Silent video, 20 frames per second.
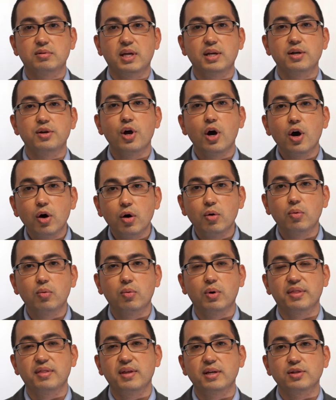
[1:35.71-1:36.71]
They know
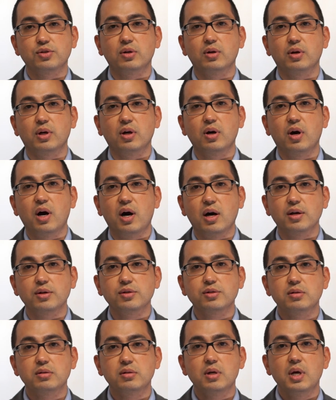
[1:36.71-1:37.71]
what things are going to
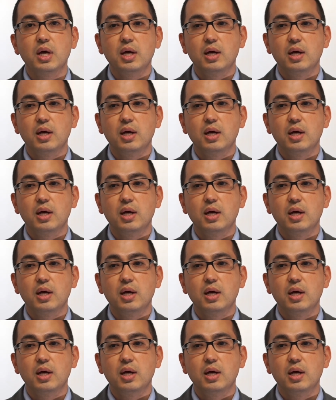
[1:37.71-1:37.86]
cost.